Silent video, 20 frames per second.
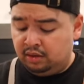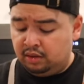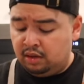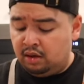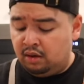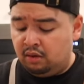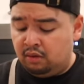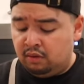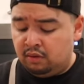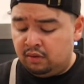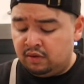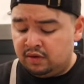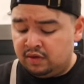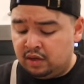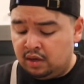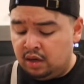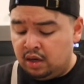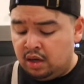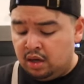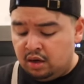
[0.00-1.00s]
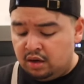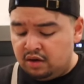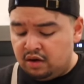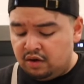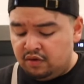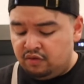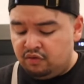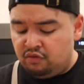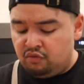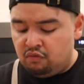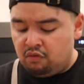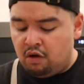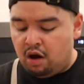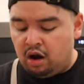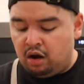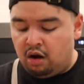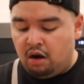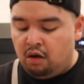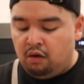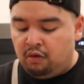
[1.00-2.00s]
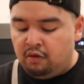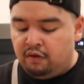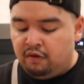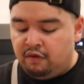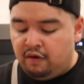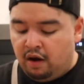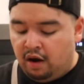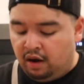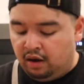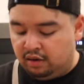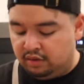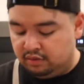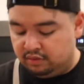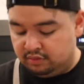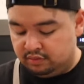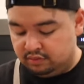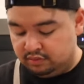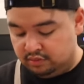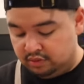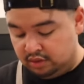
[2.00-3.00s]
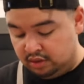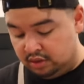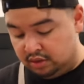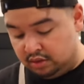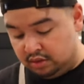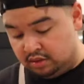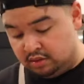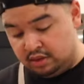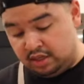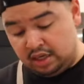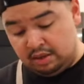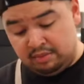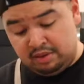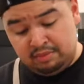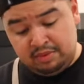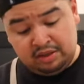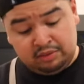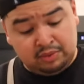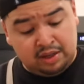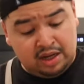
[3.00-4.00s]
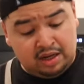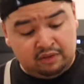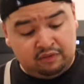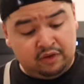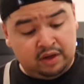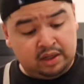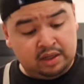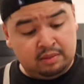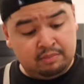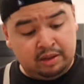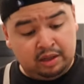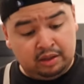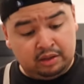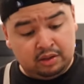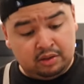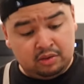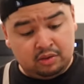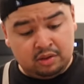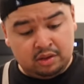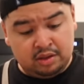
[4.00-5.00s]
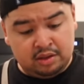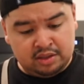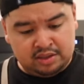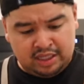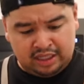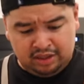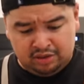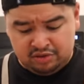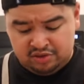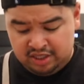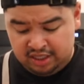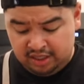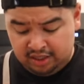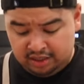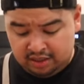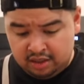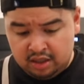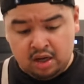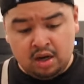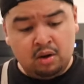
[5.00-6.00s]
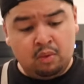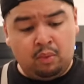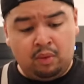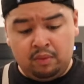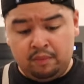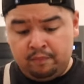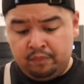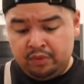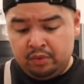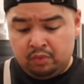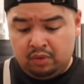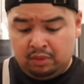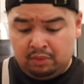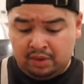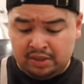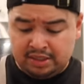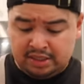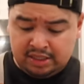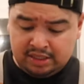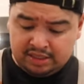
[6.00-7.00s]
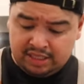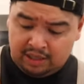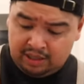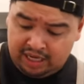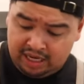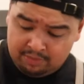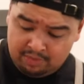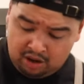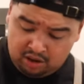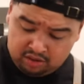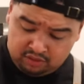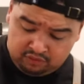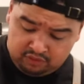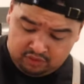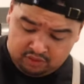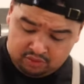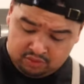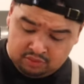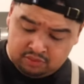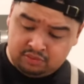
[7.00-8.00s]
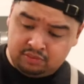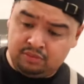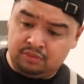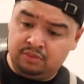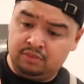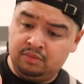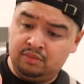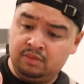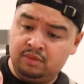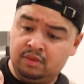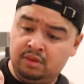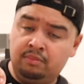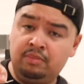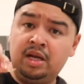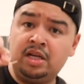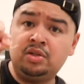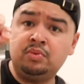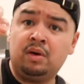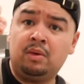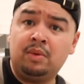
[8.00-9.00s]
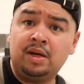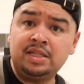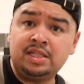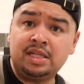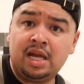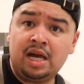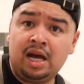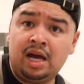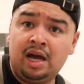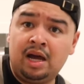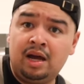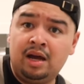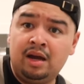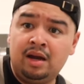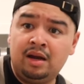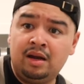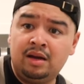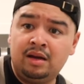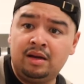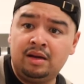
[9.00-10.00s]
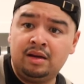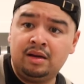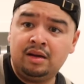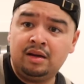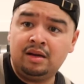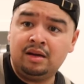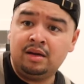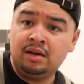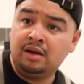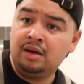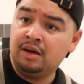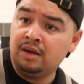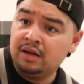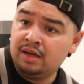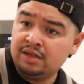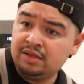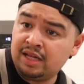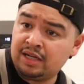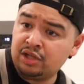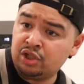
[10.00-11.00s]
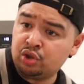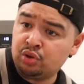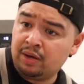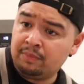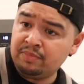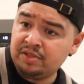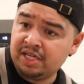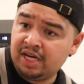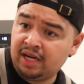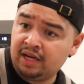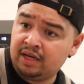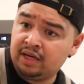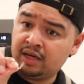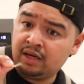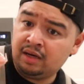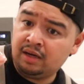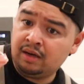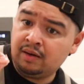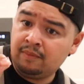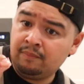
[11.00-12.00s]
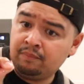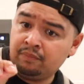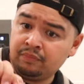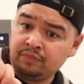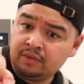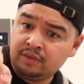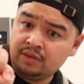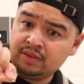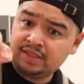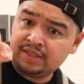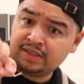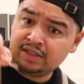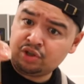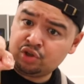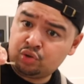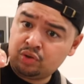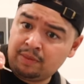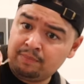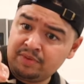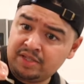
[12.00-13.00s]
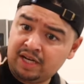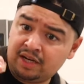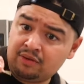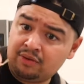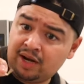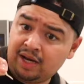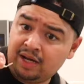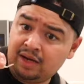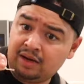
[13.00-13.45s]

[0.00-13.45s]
knows the struggles. Damn, dude, this one had a fucking umbilical cord. Is that your dick? What what was this that came out of you? Bitch, what was that? Is that a shrimp dick? Is this a shrimp dick right